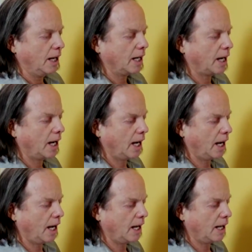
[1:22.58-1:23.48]

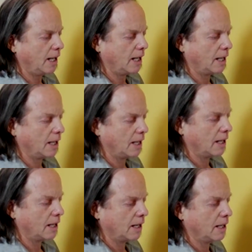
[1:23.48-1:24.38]
ka.
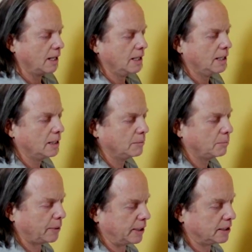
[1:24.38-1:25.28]

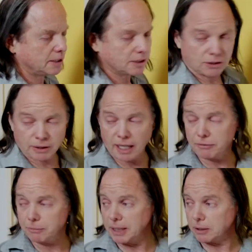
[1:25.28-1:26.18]
By the way, this is also
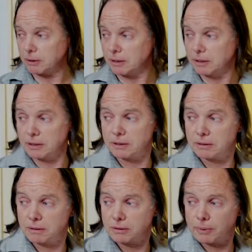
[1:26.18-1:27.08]
alphabetical order,
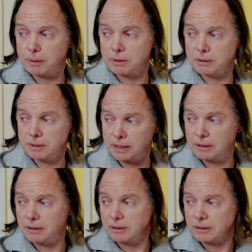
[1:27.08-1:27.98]
the way we're doing it.
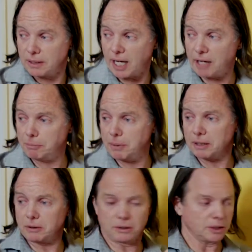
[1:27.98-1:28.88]

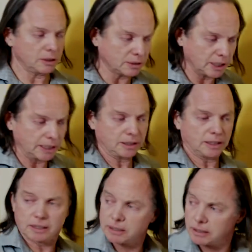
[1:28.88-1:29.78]
Alphabetical order goes like
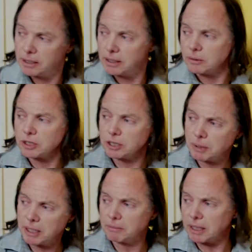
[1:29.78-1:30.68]
this, which is
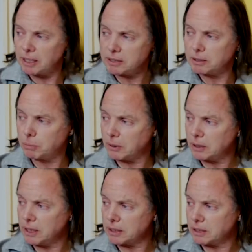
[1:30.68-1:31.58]
becoming less
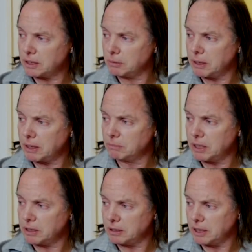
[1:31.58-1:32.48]
important as things become
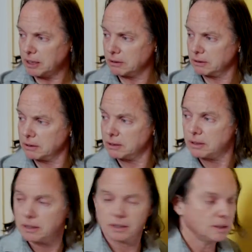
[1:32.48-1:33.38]
digitalized.
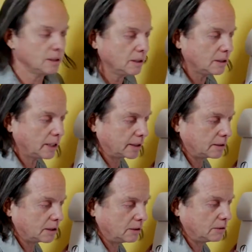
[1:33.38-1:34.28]
Like,
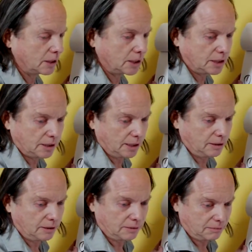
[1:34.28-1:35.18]
to use a dictionary,
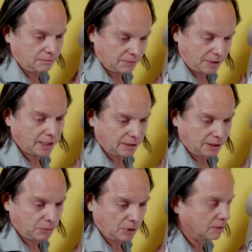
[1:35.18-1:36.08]
you don't care
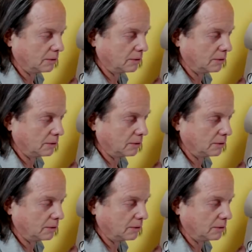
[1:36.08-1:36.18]
anymore.